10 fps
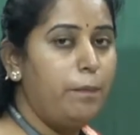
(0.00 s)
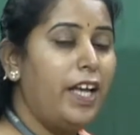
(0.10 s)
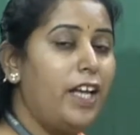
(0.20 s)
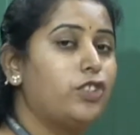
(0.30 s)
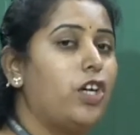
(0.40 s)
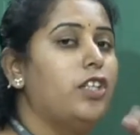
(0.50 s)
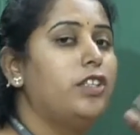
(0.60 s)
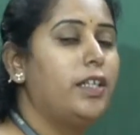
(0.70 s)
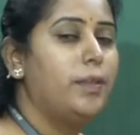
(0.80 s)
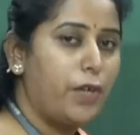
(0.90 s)
Based
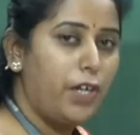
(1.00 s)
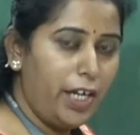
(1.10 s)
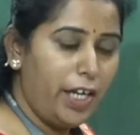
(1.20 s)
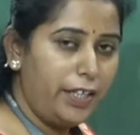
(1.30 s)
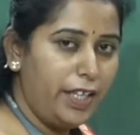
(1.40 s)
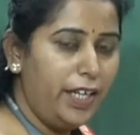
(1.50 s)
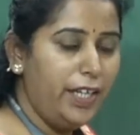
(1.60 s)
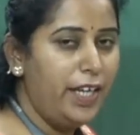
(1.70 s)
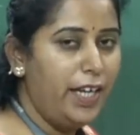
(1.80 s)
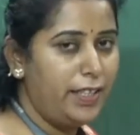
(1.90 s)
on that priority,
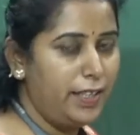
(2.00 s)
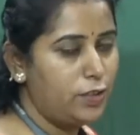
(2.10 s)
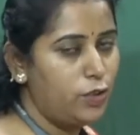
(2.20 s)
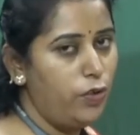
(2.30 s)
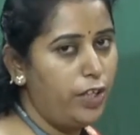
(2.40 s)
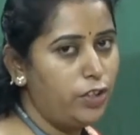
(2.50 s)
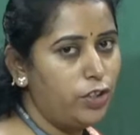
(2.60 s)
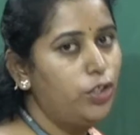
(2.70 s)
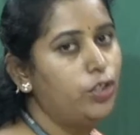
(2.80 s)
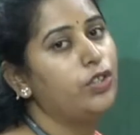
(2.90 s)
it is
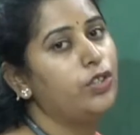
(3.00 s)
going to